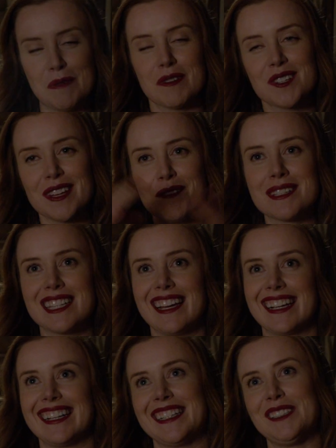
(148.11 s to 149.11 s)
It was
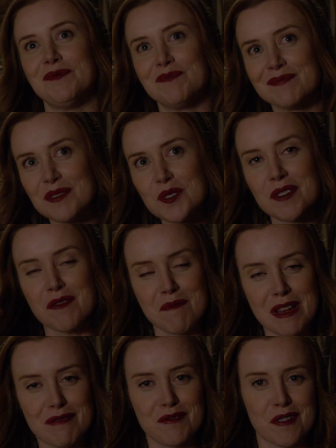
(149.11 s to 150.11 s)
like sort of a
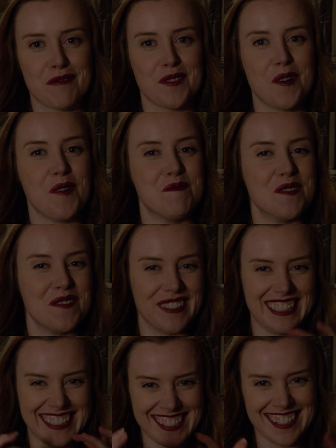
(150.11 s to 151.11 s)
metaphor for the whole
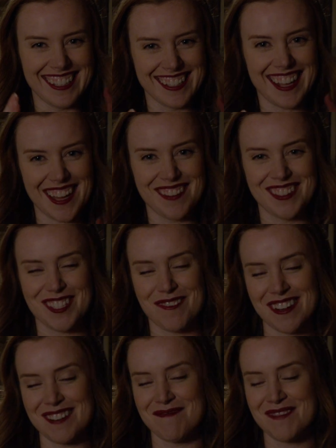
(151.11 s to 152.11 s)
movie in kind of this
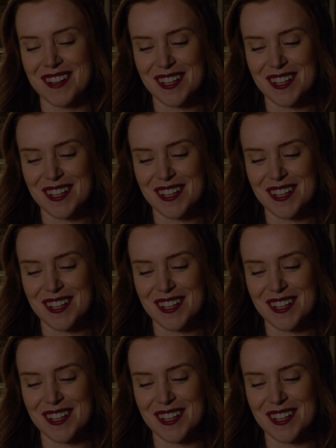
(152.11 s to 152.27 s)
one